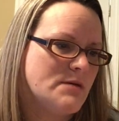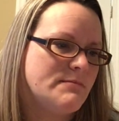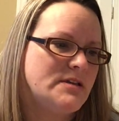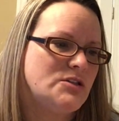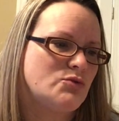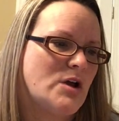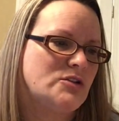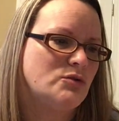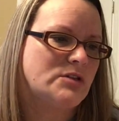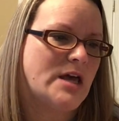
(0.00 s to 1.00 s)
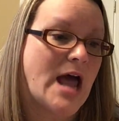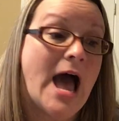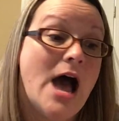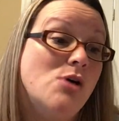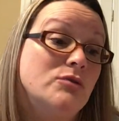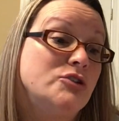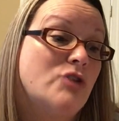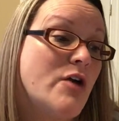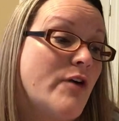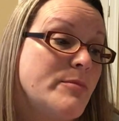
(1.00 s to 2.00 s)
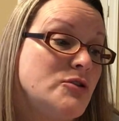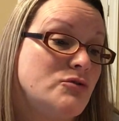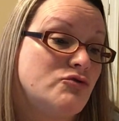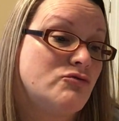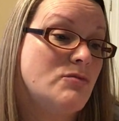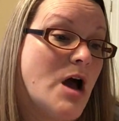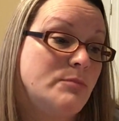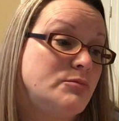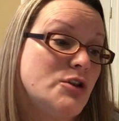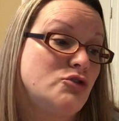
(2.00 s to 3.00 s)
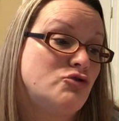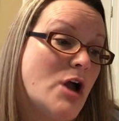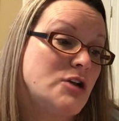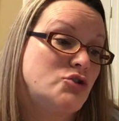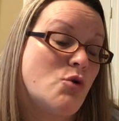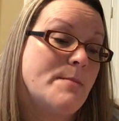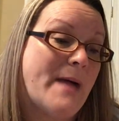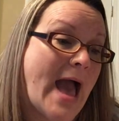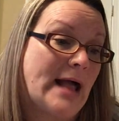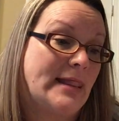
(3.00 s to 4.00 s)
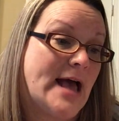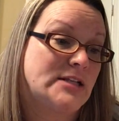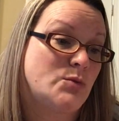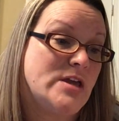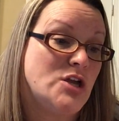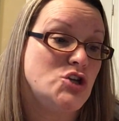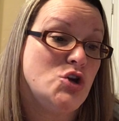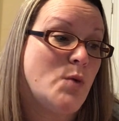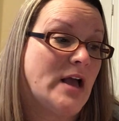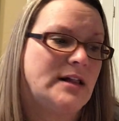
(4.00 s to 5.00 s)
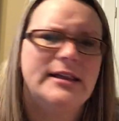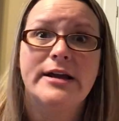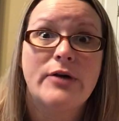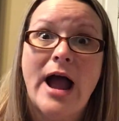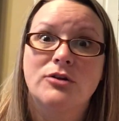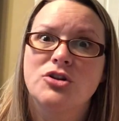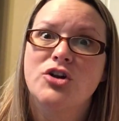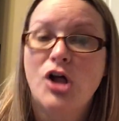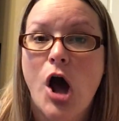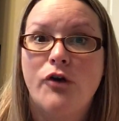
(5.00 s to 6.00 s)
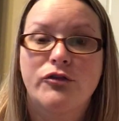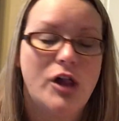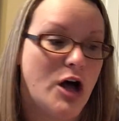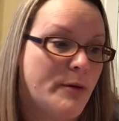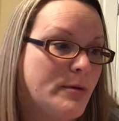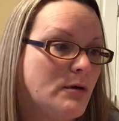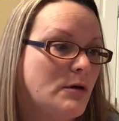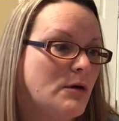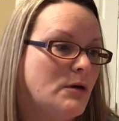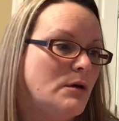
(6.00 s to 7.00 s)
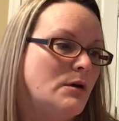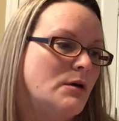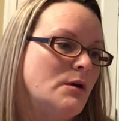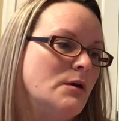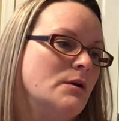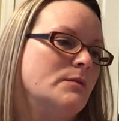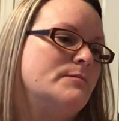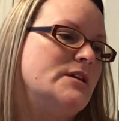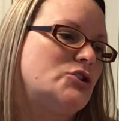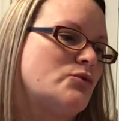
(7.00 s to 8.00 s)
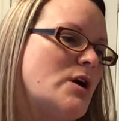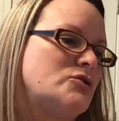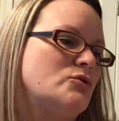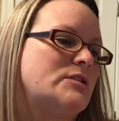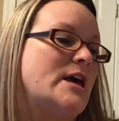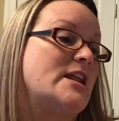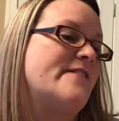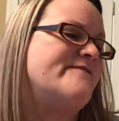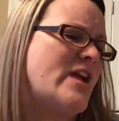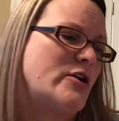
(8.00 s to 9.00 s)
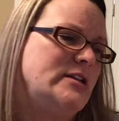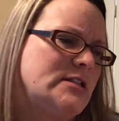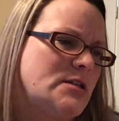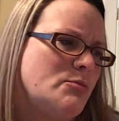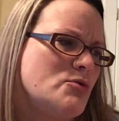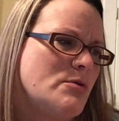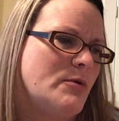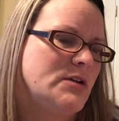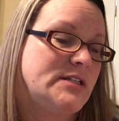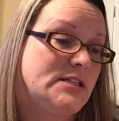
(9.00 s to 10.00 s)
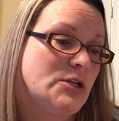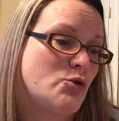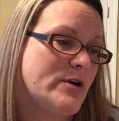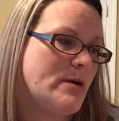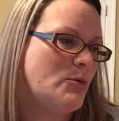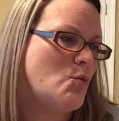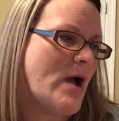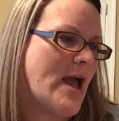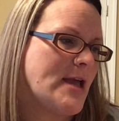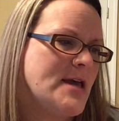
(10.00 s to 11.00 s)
Mrs. Russell said, "I only drove up to the drugstore and back last week, and you went clear out to the golf club." Mr. Russell said in a very disagreeable way,